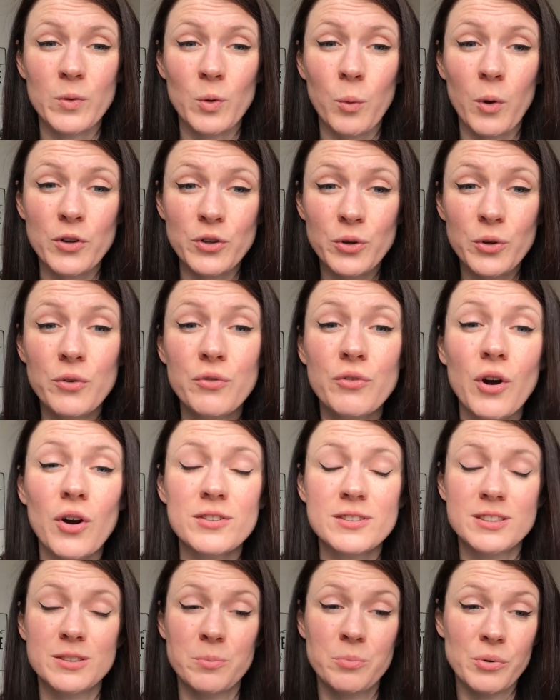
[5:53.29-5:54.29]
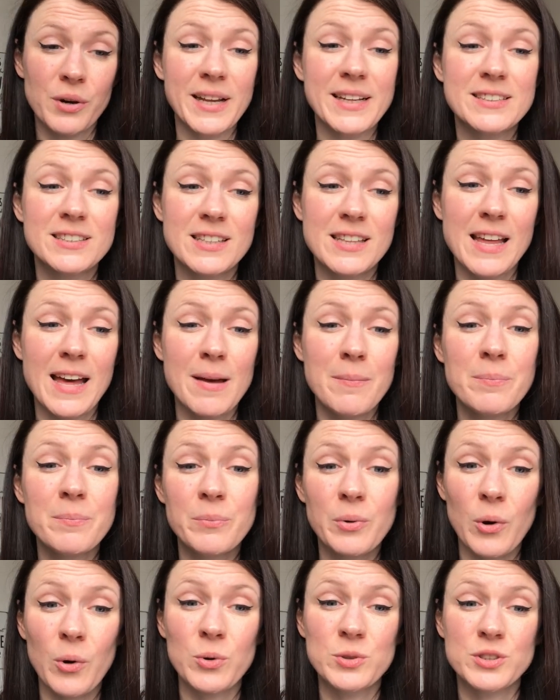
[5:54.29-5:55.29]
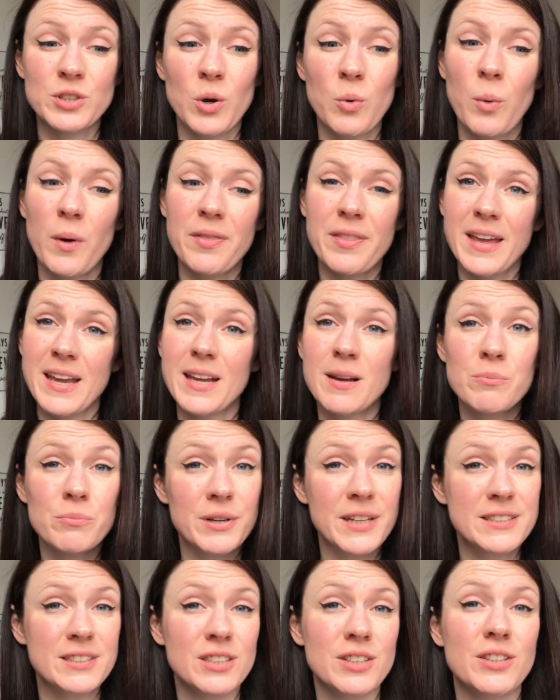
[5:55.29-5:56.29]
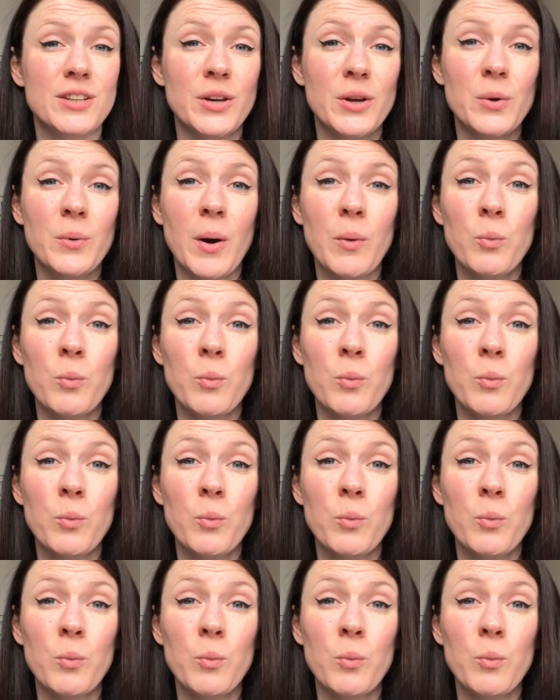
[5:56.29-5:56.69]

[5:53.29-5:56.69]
what you've got to bring to them, but also what they can bring to you,